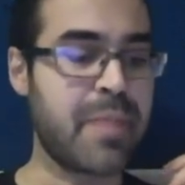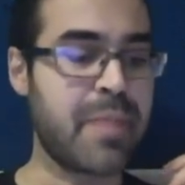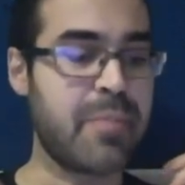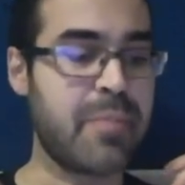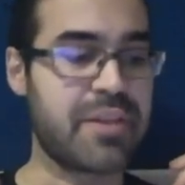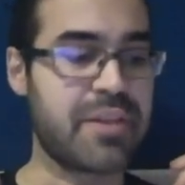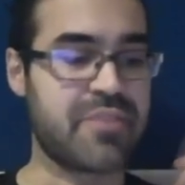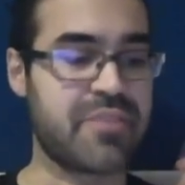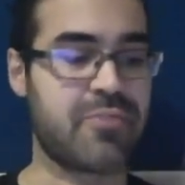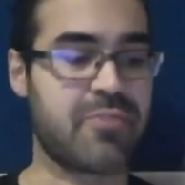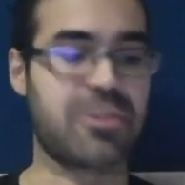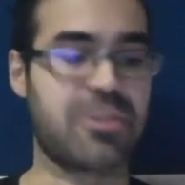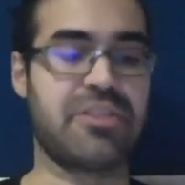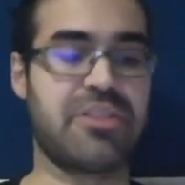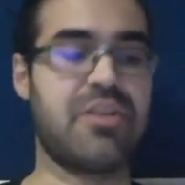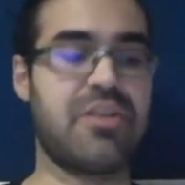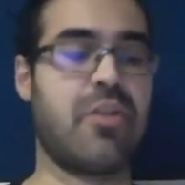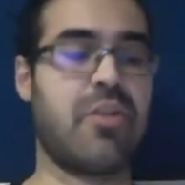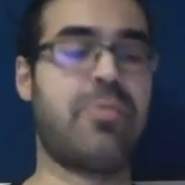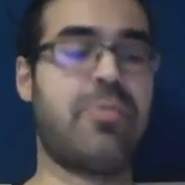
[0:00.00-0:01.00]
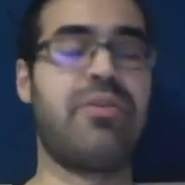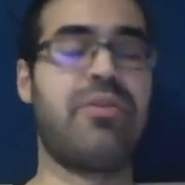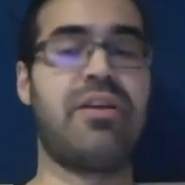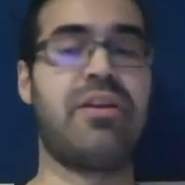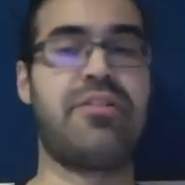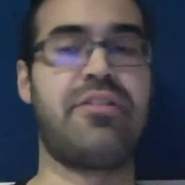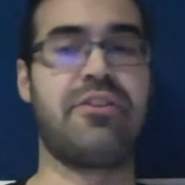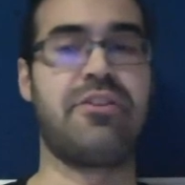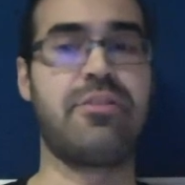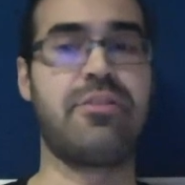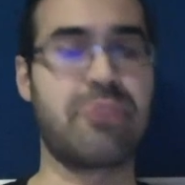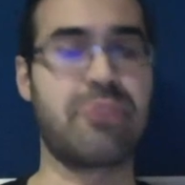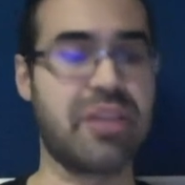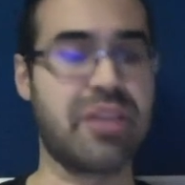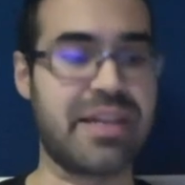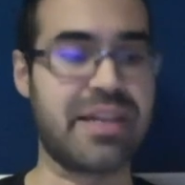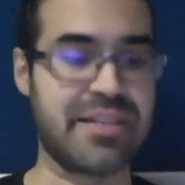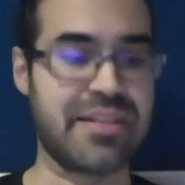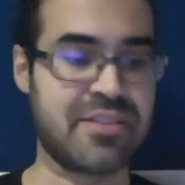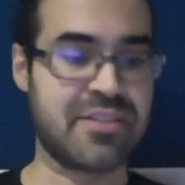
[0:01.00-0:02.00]
But unfortunately, Open Ethereum
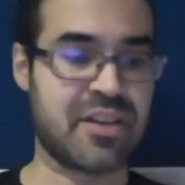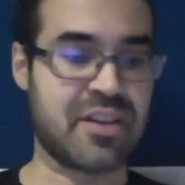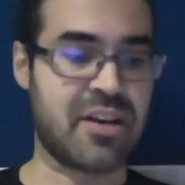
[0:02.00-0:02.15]
relies